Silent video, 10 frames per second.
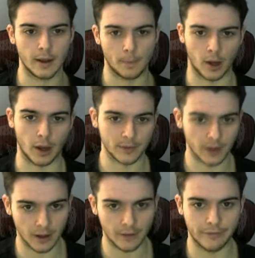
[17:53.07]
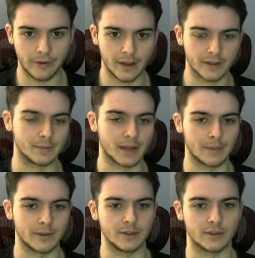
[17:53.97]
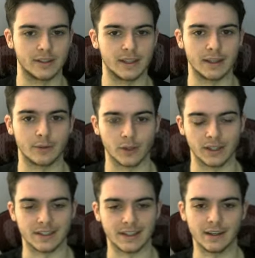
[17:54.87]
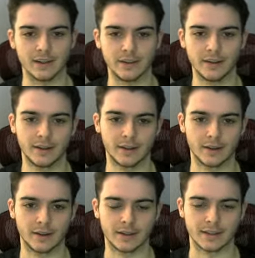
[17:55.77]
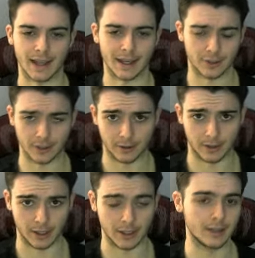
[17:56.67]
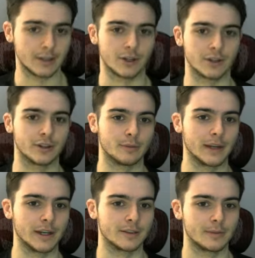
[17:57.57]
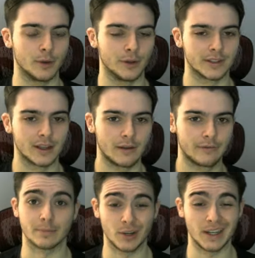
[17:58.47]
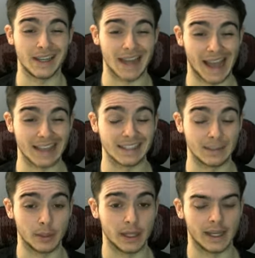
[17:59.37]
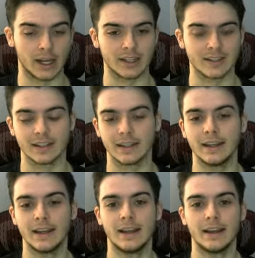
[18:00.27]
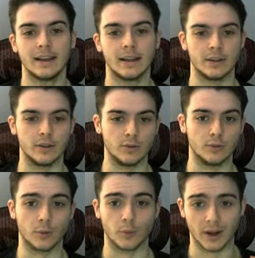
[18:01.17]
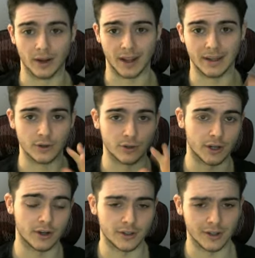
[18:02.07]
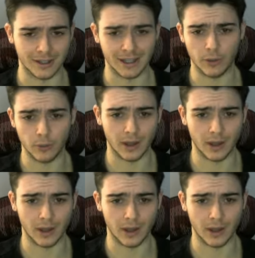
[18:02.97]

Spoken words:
popped off. Sometimes you'll see really skilled / lucky Charizard players pull this off. Pretty nasty play, honestly. You rare candy your Charizard, you get 3